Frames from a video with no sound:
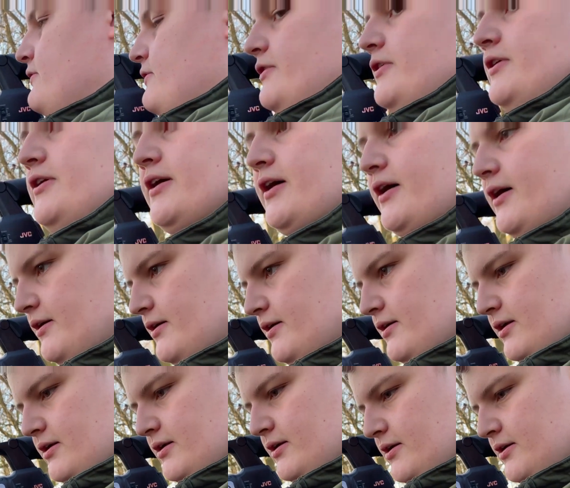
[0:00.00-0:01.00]

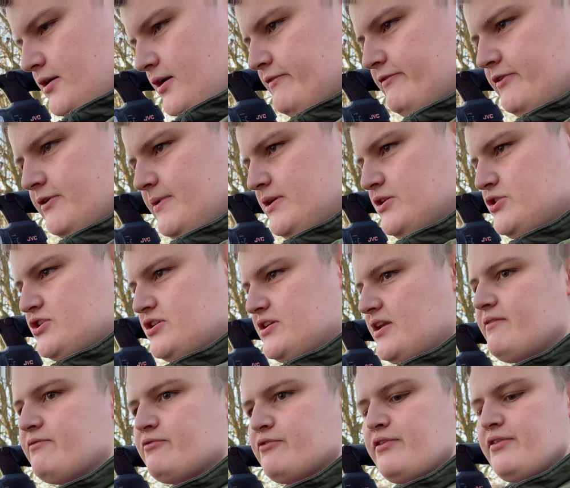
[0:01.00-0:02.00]
Have I mentioned
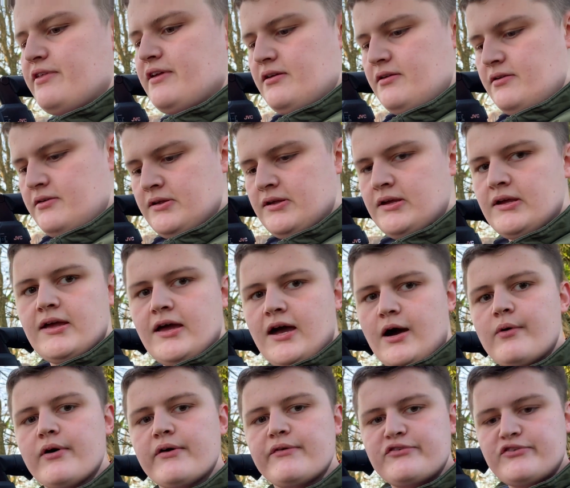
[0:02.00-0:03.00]
everything?
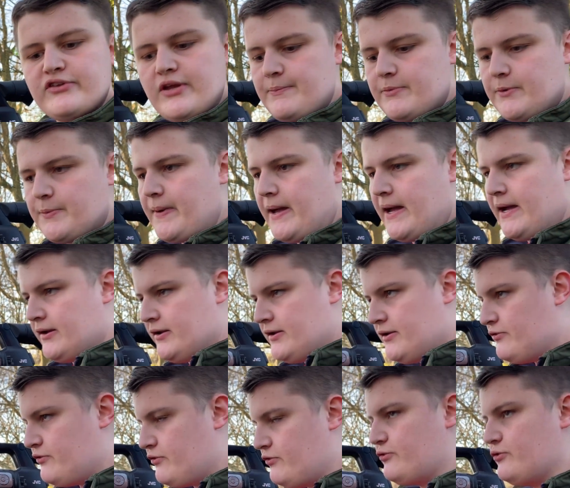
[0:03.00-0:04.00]
How I've stepped back
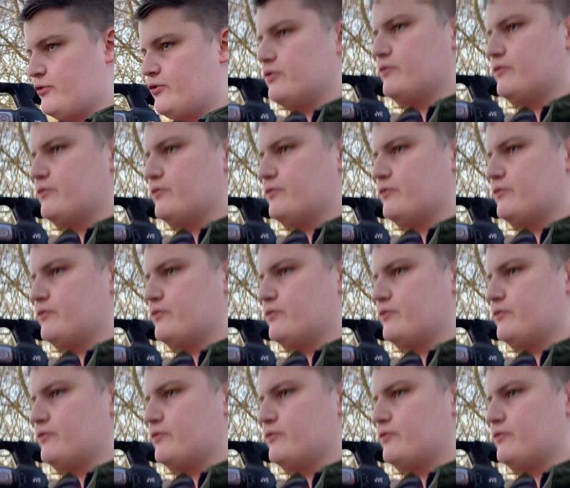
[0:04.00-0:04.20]
to sort